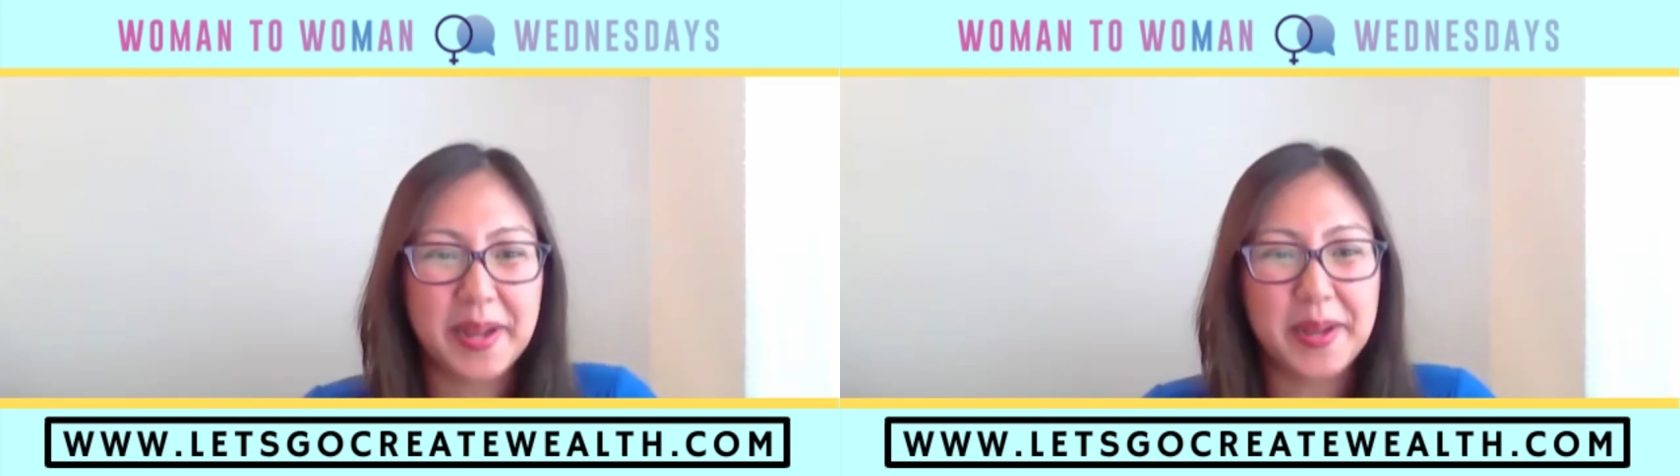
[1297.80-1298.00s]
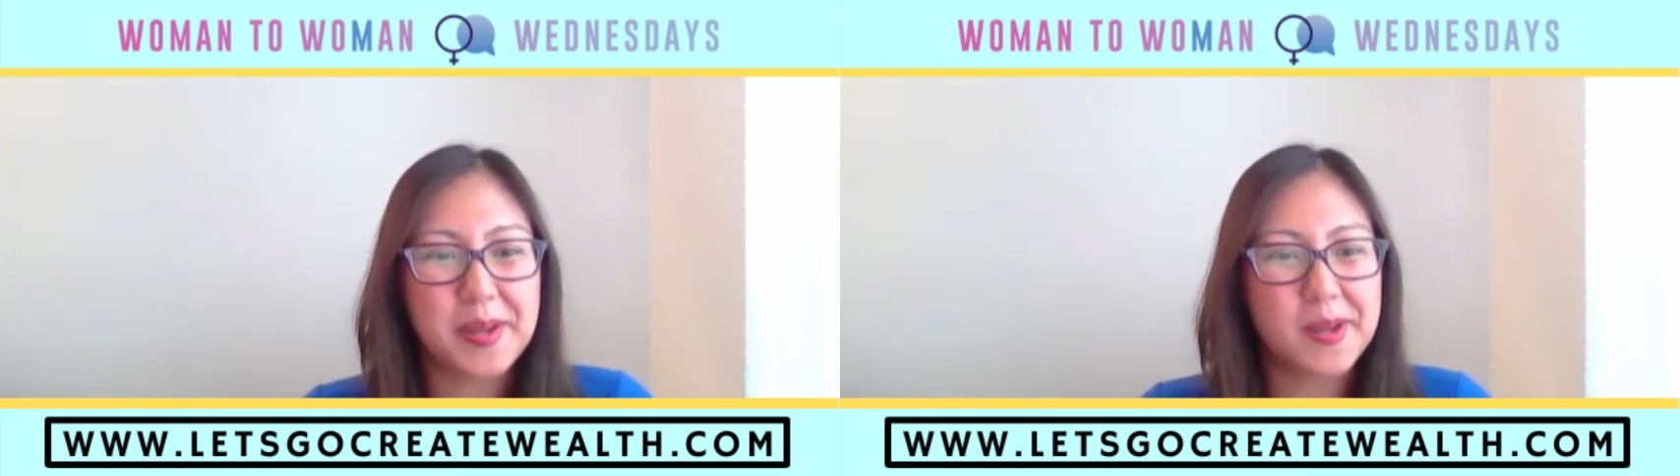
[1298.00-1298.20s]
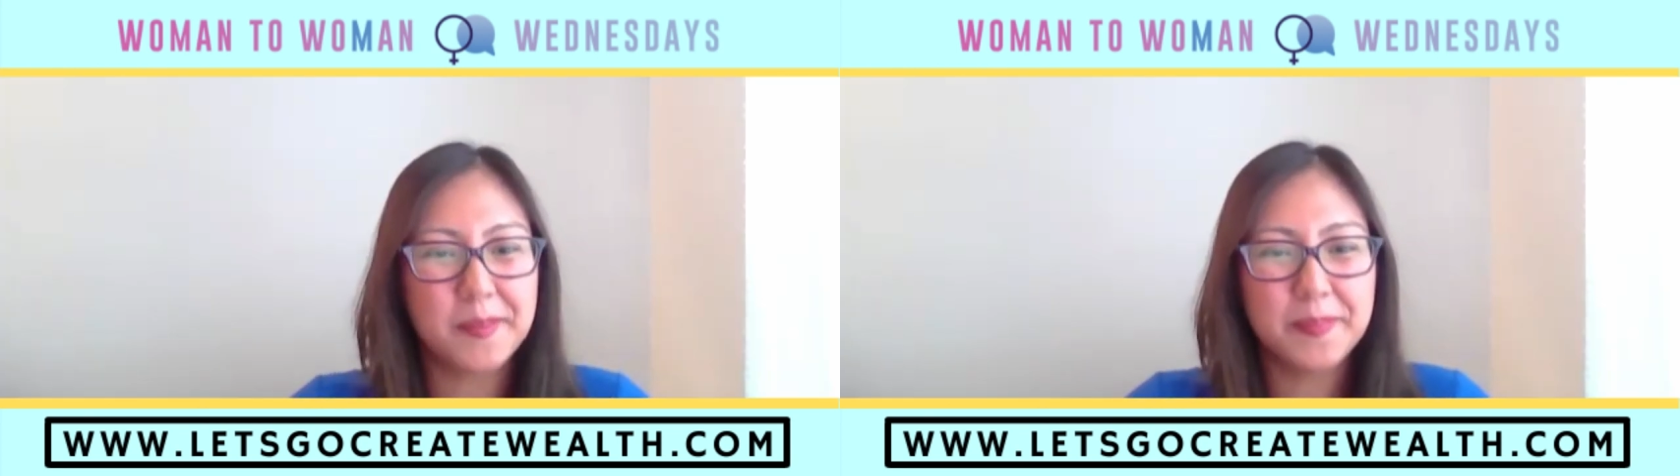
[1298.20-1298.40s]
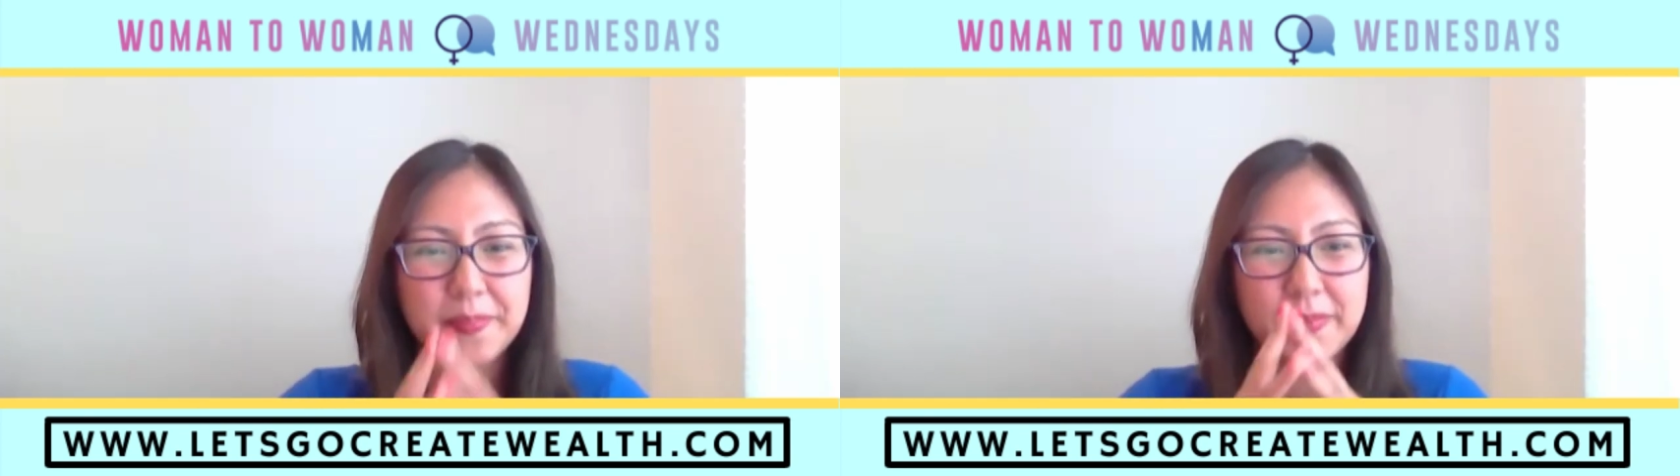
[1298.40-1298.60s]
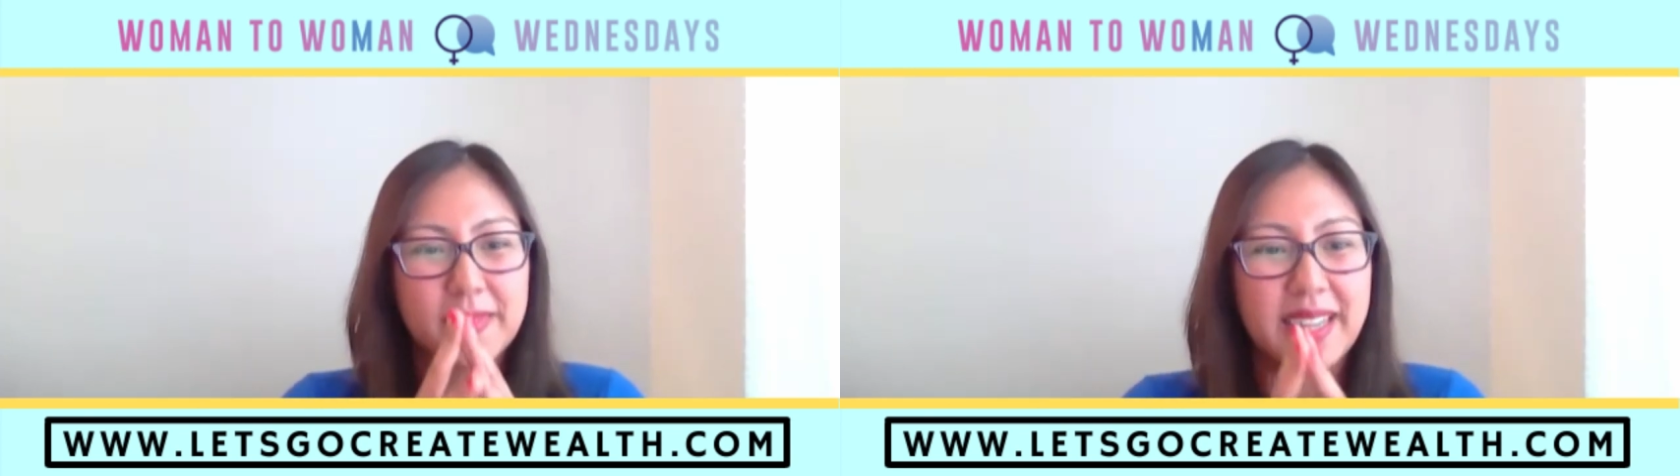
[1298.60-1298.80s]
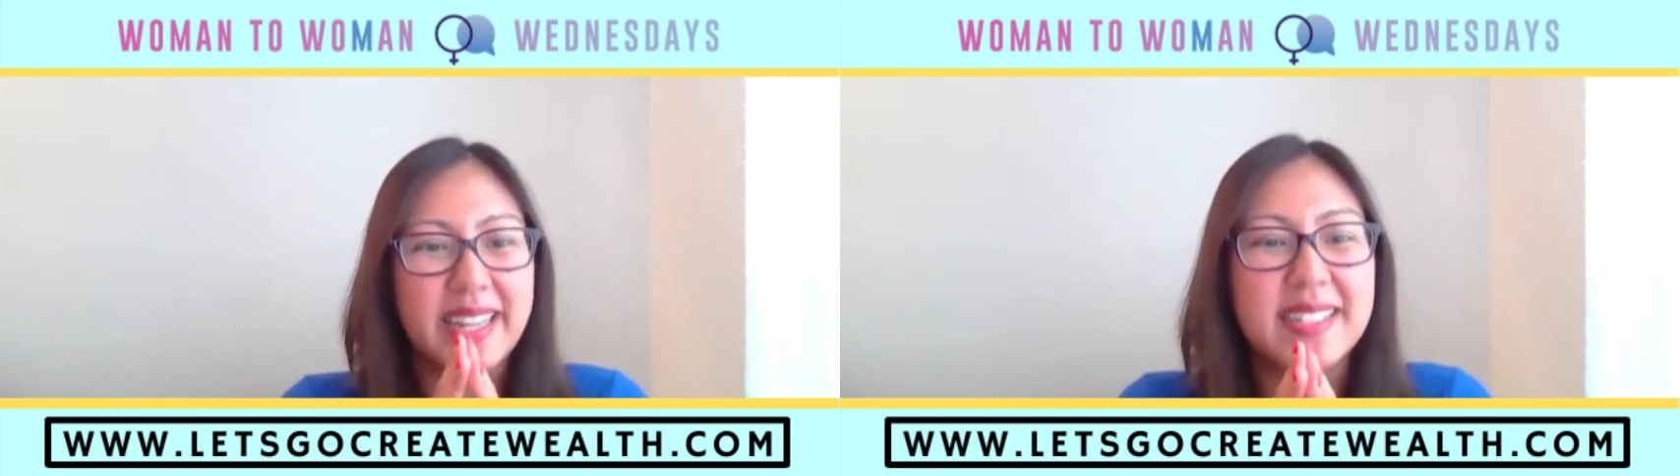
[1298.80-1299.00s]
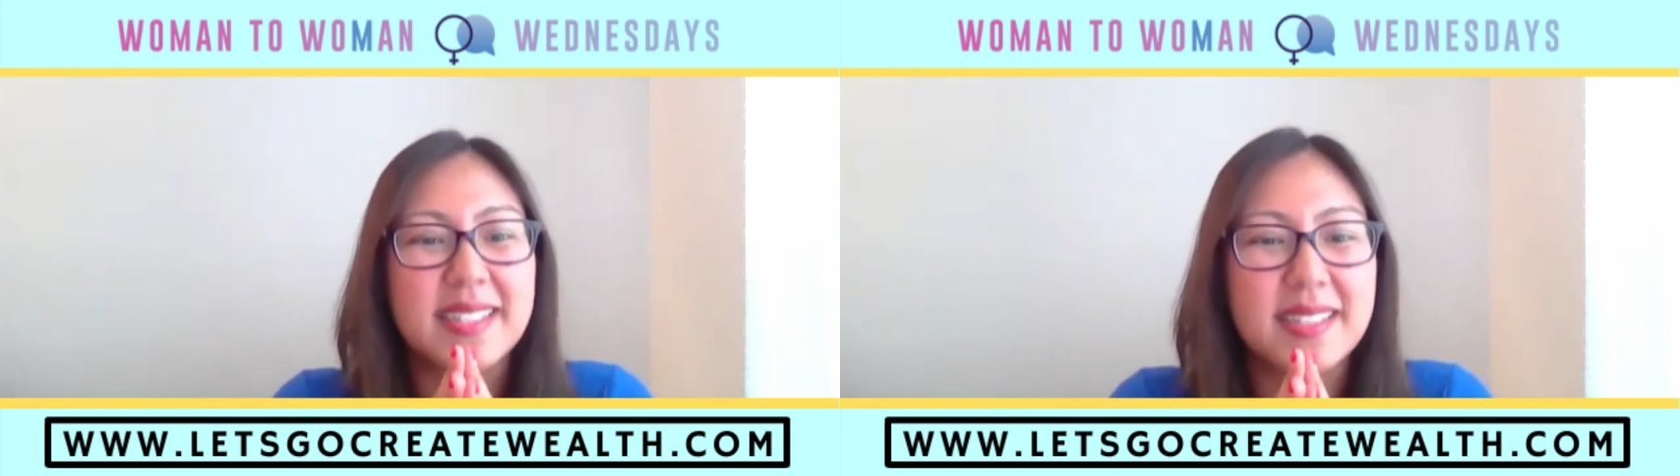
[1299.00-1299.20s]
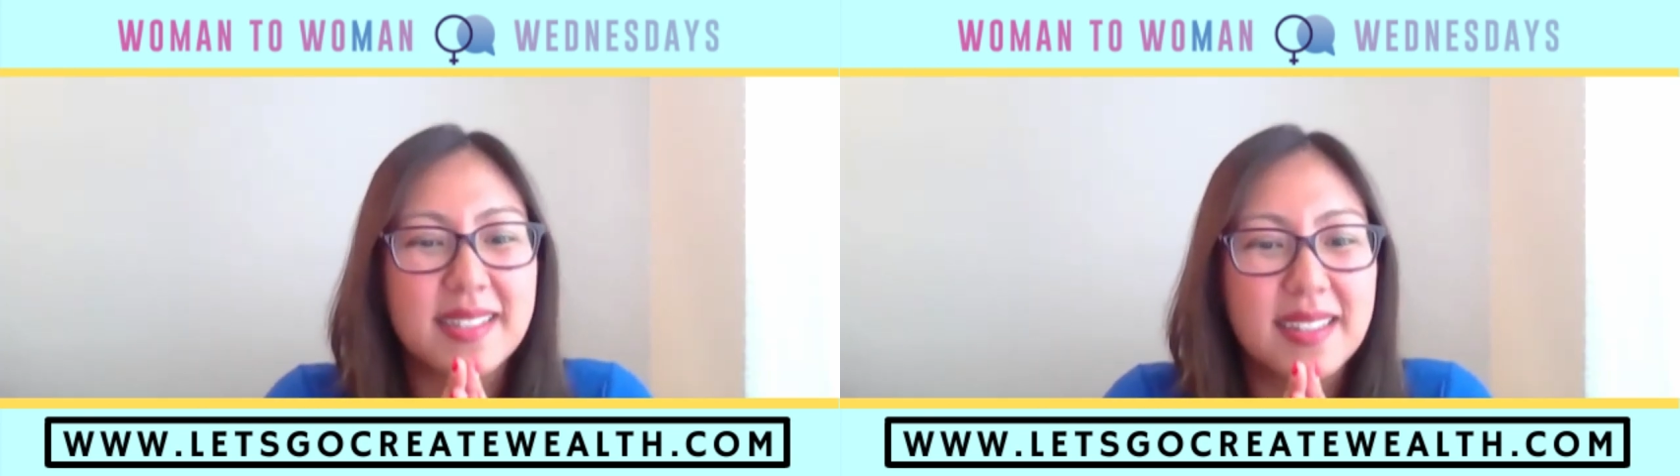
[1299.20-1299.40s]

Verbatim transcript: I guess